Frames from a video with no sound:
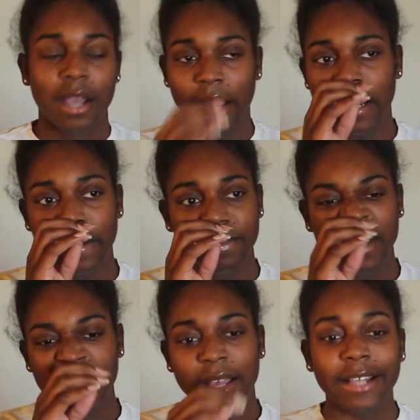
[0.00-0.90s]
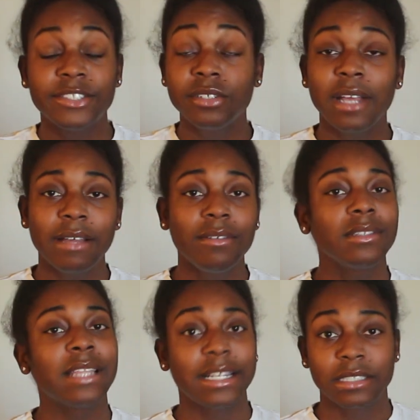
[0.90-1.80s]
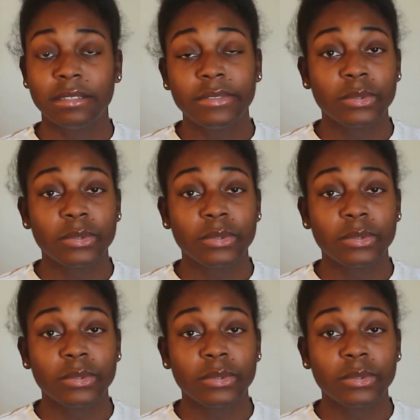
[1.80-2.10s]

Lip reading: I still have lots of